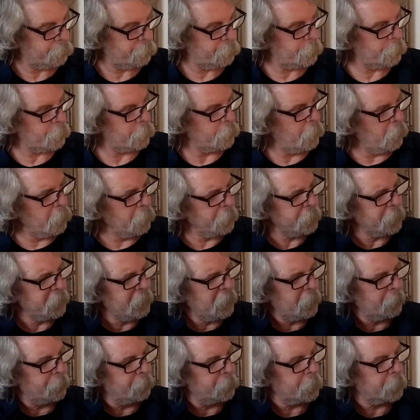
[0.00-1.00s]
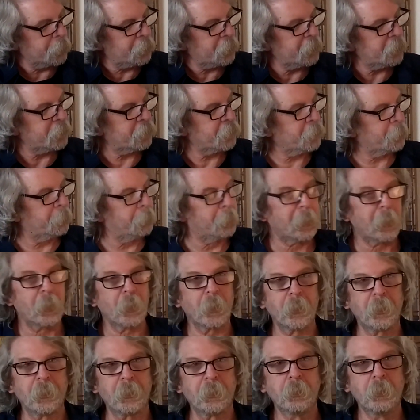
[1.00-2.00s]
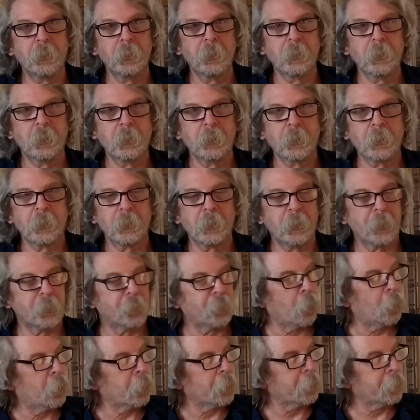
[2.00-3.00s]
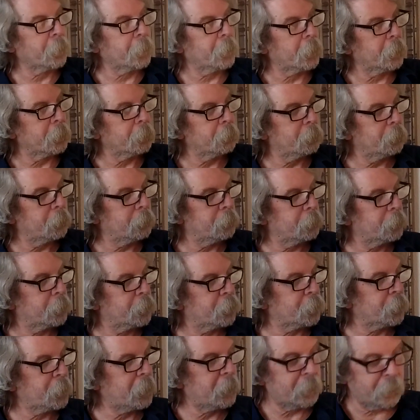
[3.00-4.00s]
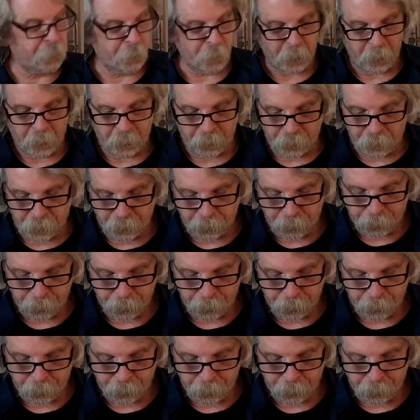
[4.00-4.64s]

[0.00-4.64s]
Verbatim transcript: on the album. You see it just barely, it's longer than the screen size.